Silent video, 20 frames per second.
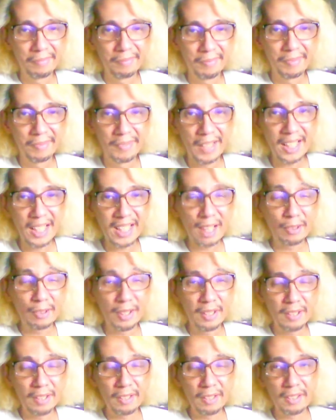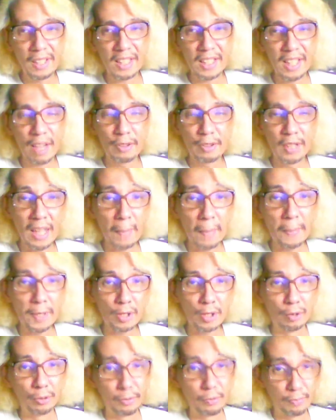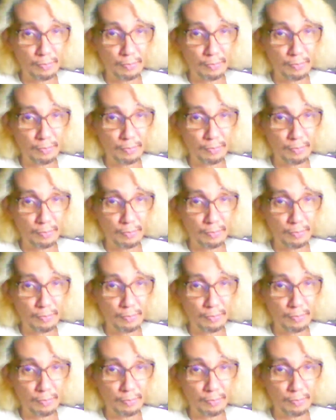that's how the episode